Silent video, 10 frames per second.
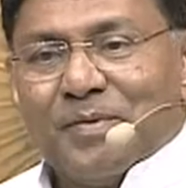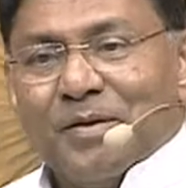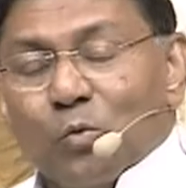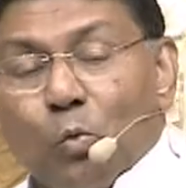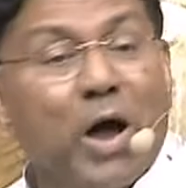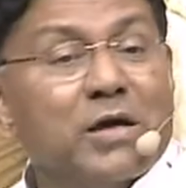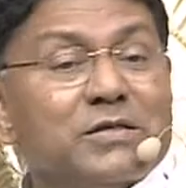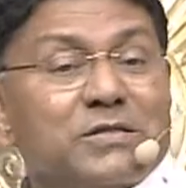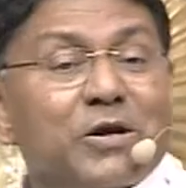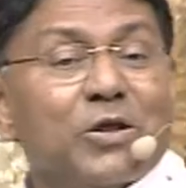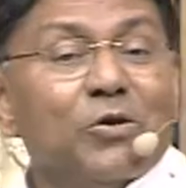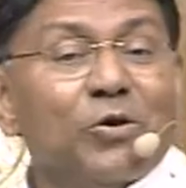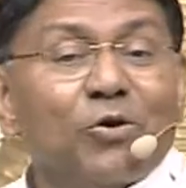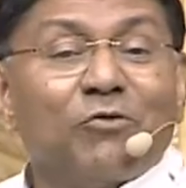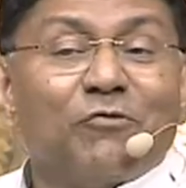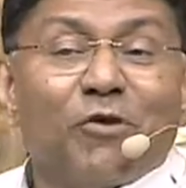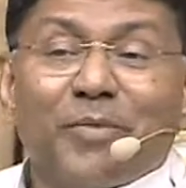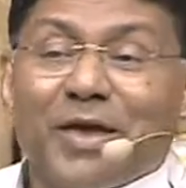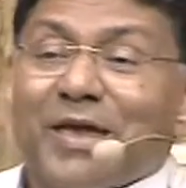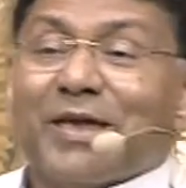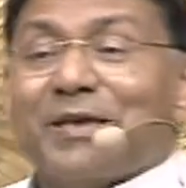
Why did you look for me?